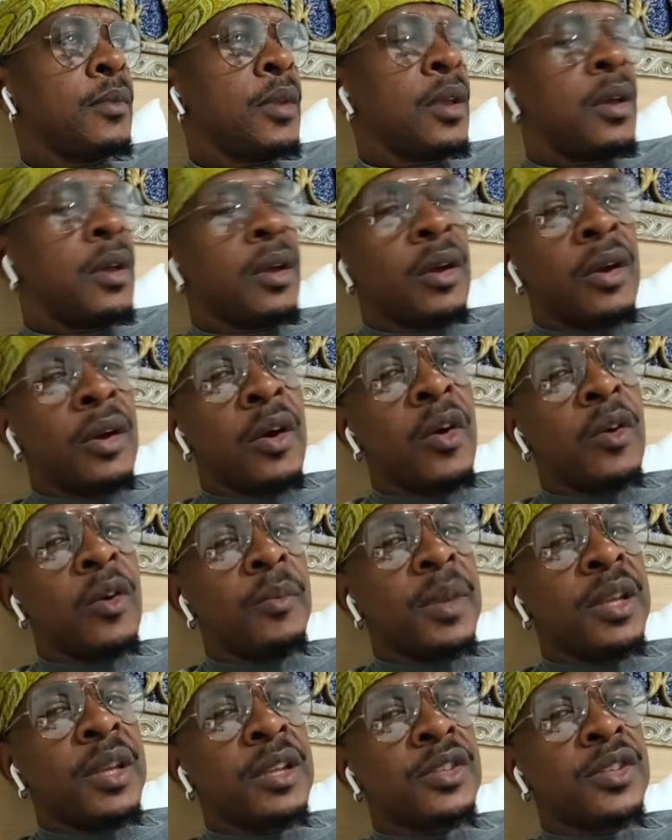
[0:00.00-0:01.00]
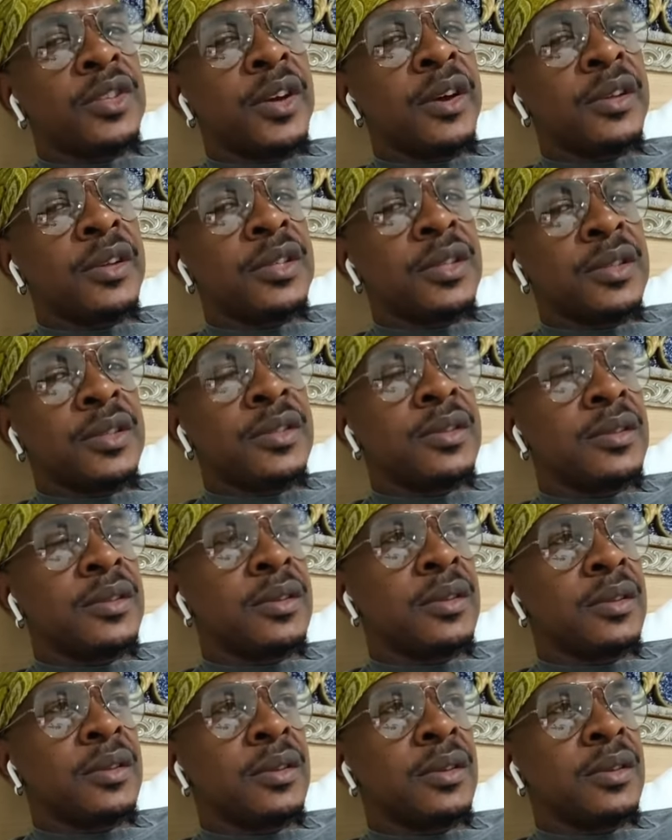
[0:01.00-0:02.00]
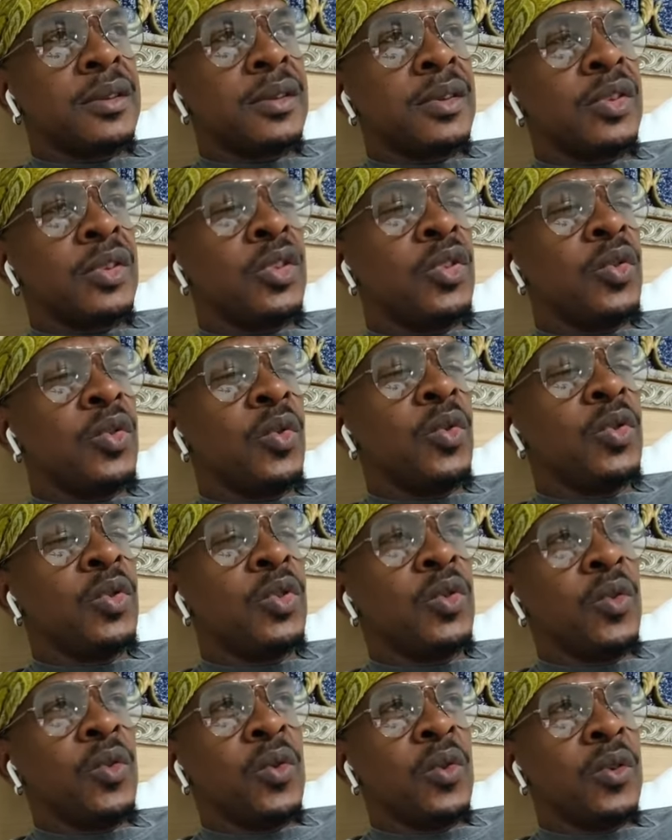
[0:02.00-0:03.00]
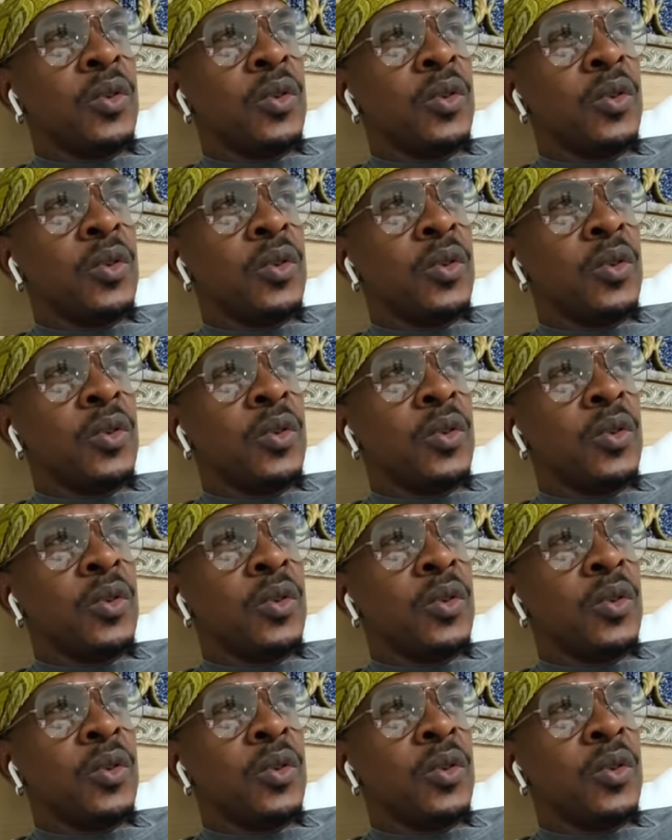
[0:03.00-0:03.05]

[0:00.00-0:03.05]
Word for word: How many churches you know